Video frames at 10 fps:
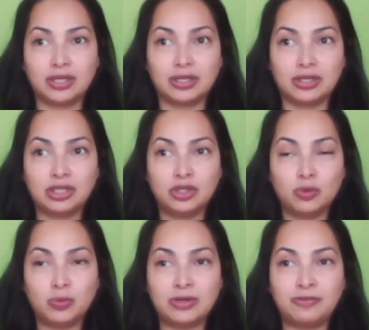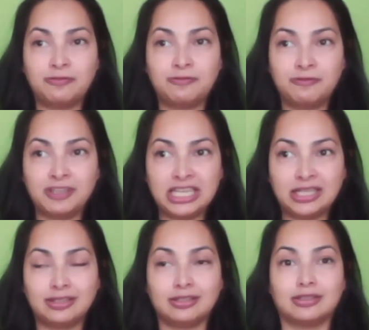you will
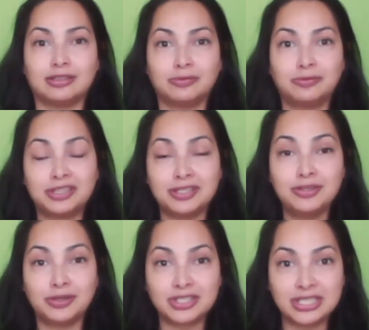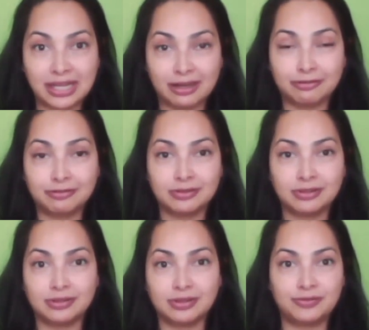feel within yourself
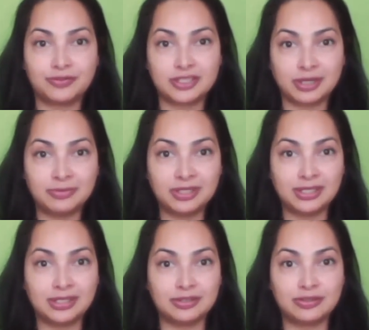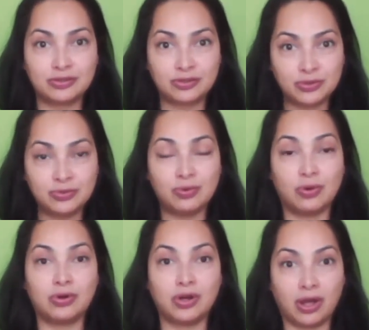if something is true
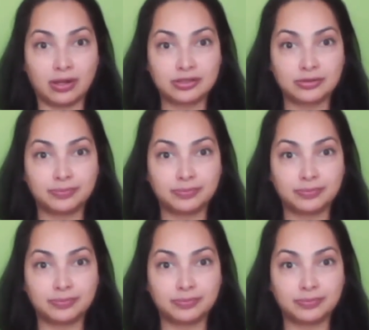or not.